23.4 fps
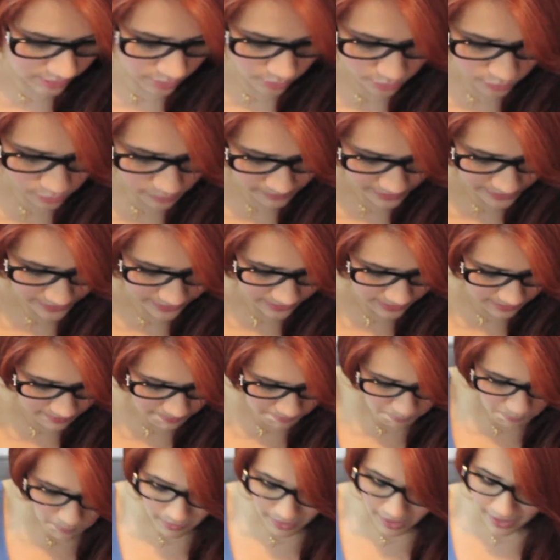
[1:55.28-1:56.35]
total mess,
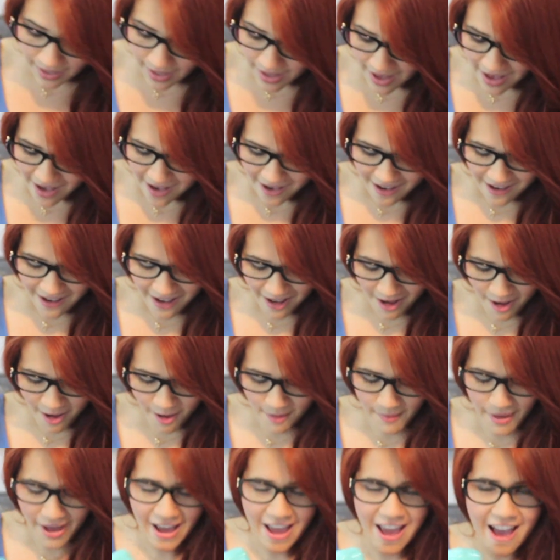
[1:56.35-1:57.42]

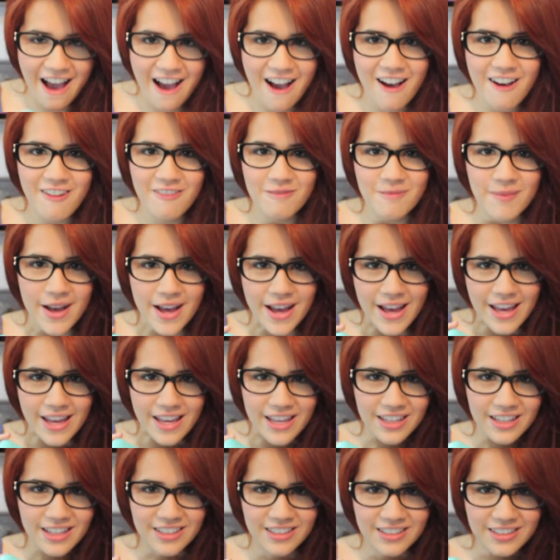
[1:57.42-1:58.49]
I have
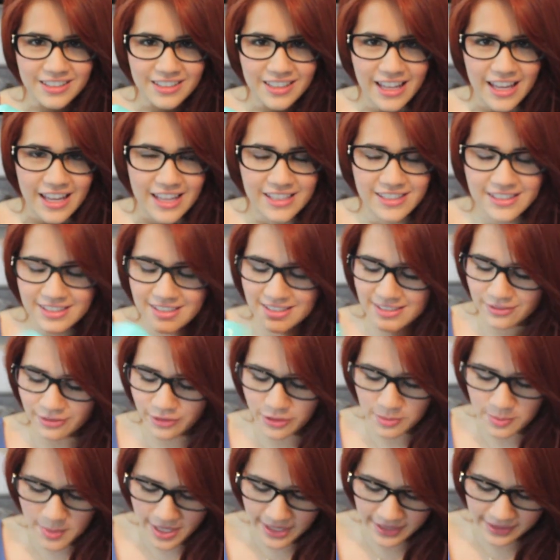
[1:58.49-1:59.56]
my case
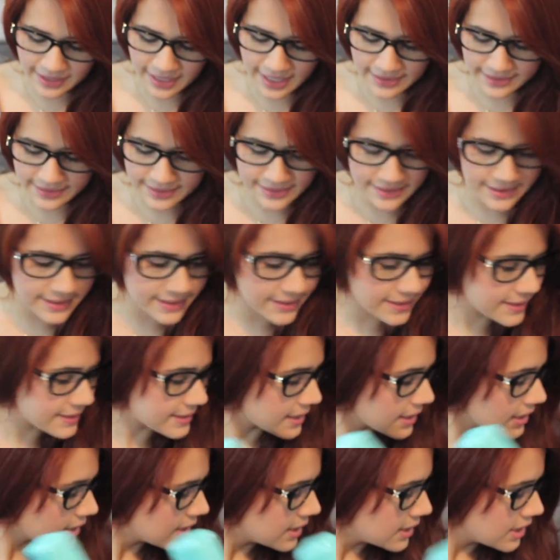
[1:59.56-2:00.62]
for my glasses,
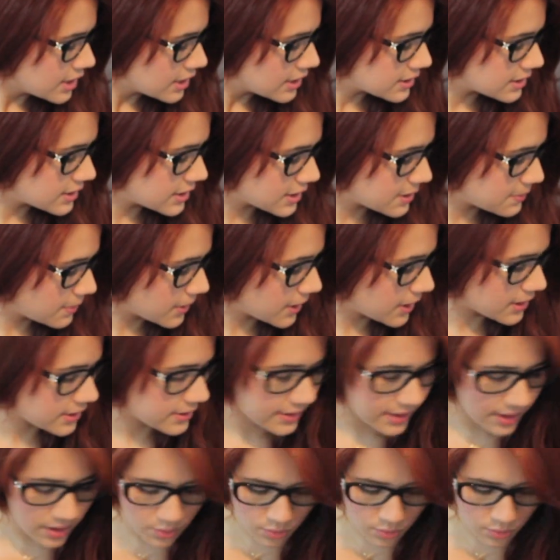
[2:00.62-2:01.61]
just because I